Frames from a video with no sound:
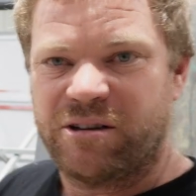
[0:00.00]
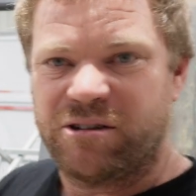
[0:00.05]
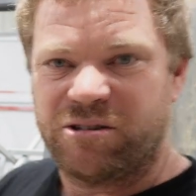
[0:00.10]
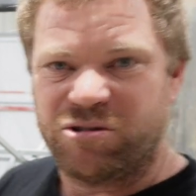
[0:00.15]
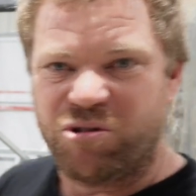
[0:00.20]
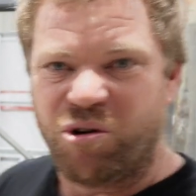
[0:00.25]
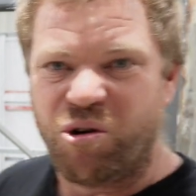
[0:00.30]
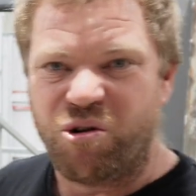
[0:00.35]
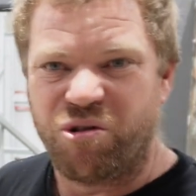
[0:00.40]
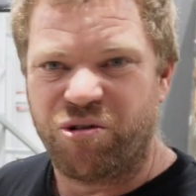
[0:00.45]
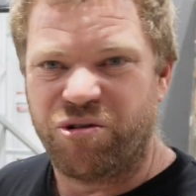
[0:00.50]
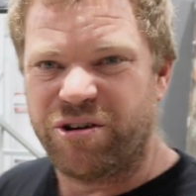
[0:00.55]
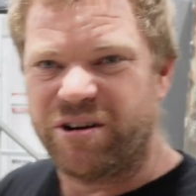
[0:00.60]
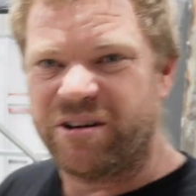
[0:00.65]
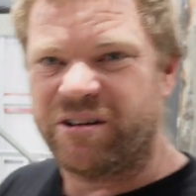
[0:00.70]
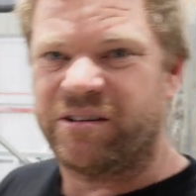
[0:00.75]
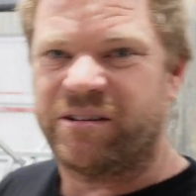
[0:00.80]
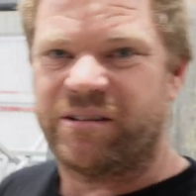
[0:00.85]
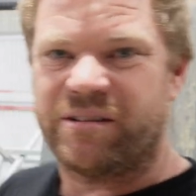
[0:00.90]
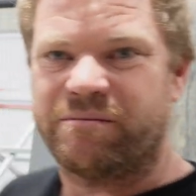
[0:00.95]
door in
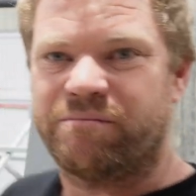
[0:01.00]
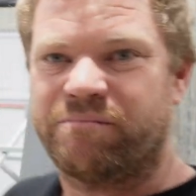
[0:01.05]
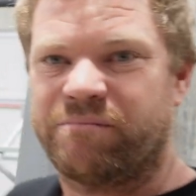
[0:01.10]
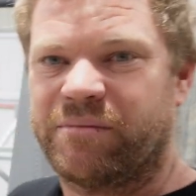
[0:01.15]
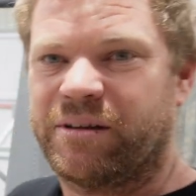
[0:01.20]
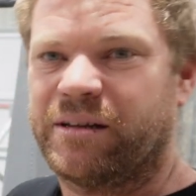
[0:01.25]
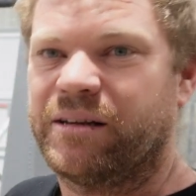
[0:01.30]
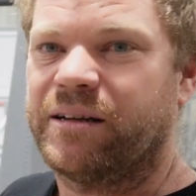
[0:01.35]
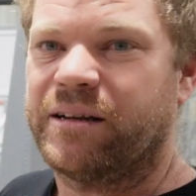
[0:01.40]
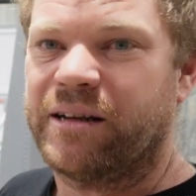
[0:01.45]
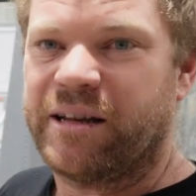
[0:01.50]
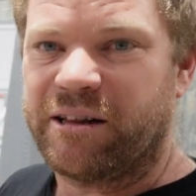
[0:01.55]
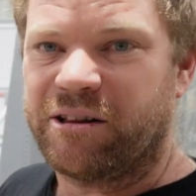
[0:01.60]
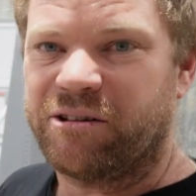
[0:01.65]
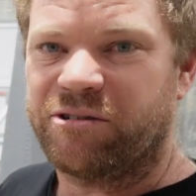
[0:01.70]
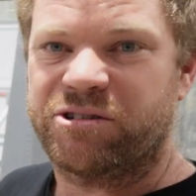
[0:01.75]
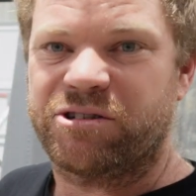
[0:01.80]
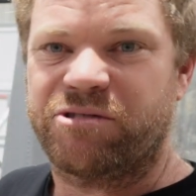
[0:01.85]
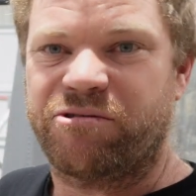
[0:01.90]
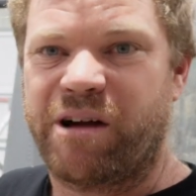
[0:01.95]
and it either
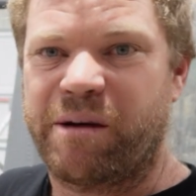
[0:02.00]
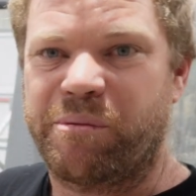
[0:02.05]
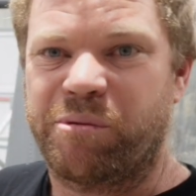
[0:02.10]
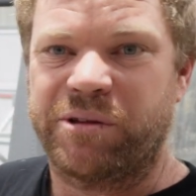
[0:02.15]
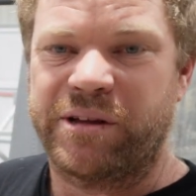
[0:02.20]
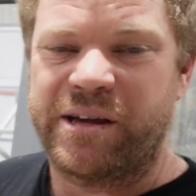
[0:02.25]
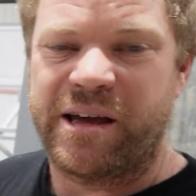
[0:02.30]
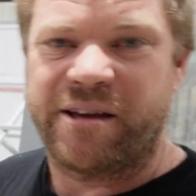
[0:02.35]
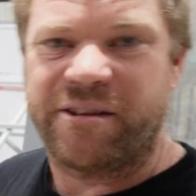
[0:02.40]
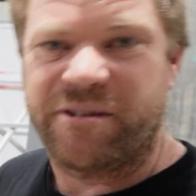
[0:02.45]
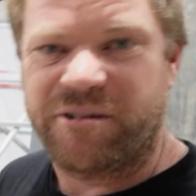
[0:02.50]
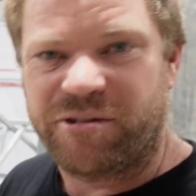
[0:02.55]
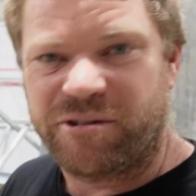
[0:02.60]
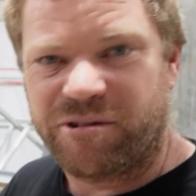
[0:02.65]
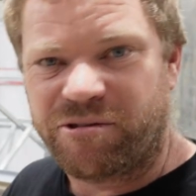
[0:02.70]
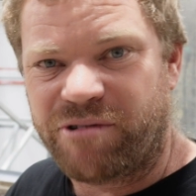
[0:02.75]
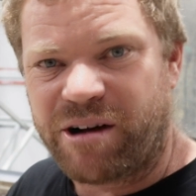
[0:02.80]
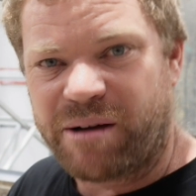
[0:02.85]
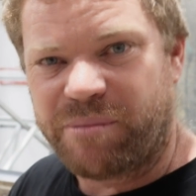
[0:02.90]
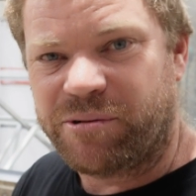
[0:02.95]
looks crap on the outside or
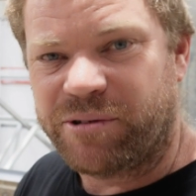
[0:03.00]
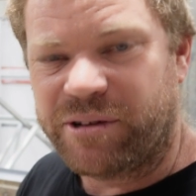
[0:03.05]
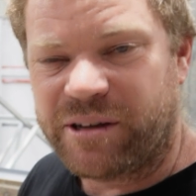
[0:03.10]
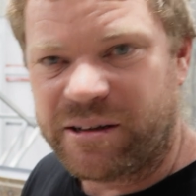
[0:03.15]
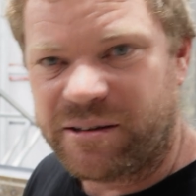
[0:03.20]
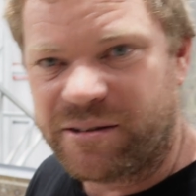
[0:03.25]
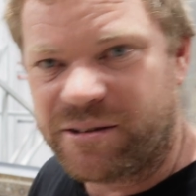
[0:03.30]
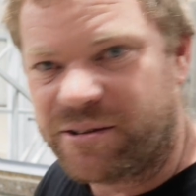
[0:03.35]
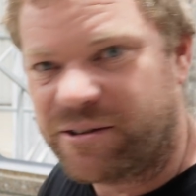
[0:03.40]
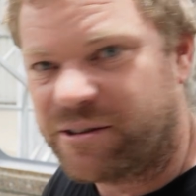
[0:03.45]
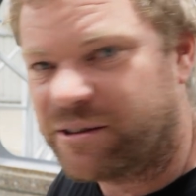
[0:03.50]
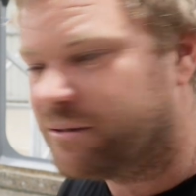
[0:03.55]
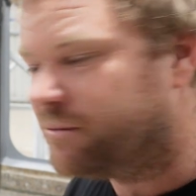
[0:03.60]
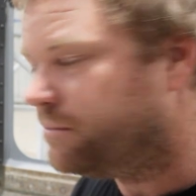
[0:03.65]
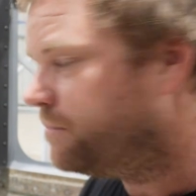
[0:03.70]
crap on the inside.